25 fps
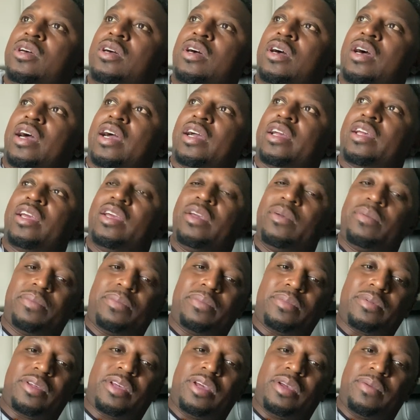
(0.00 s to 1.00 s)
I keep
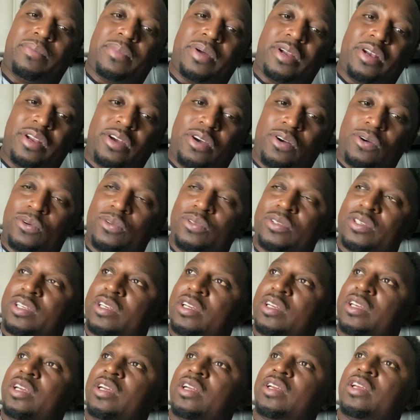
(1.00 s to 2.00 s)
my nose
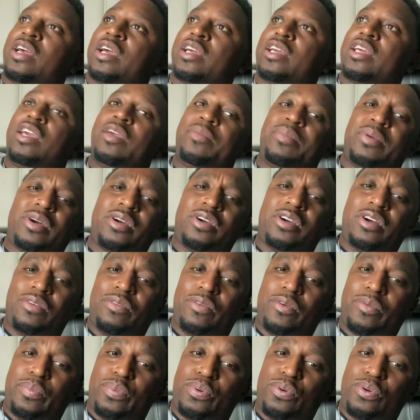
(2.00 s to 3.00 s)
clean. I keep a good
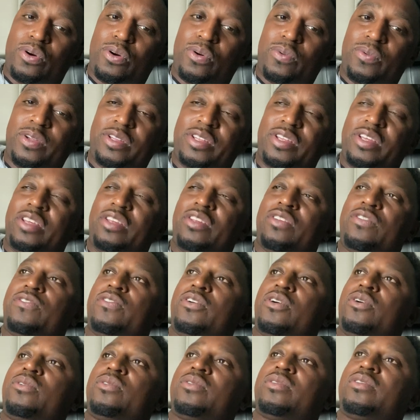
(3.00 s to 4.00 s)
rapport with these
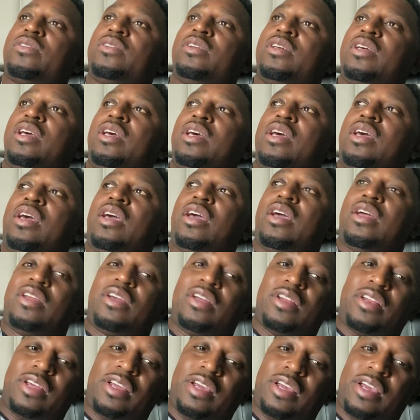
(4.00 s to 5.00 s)
folks, and
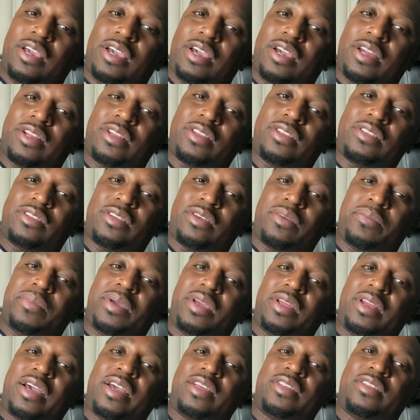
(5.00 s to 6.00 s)
in the end, to
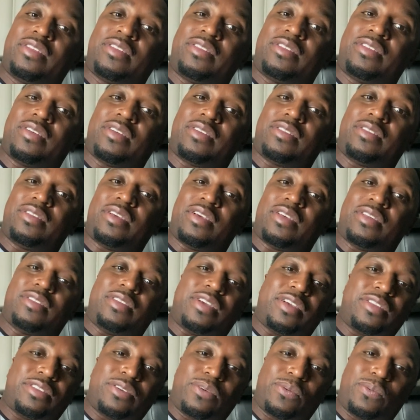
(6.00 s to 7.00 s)
me, that's a success.
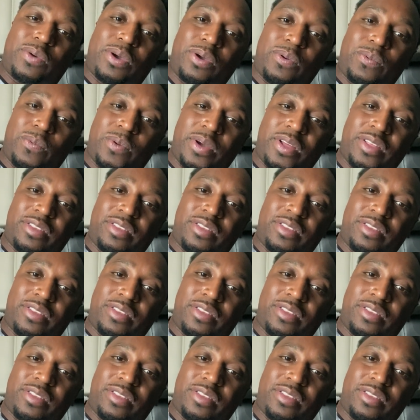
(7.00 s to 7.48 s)
That's a win-win